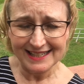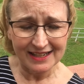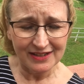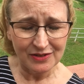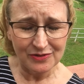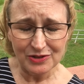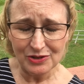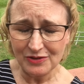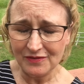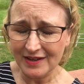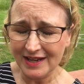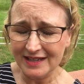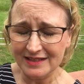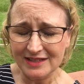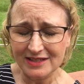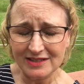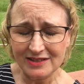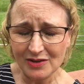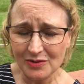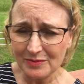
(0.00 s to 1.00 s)
I know you've had
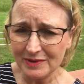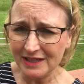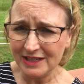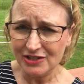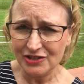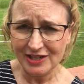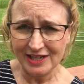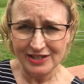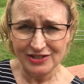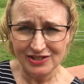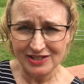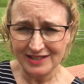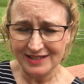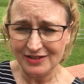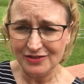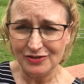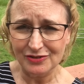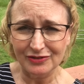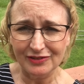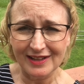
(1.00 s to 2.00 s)
so many changes
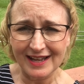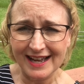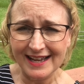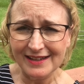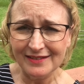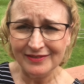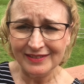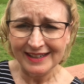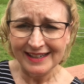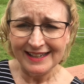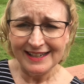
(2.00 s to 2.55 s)
in your life.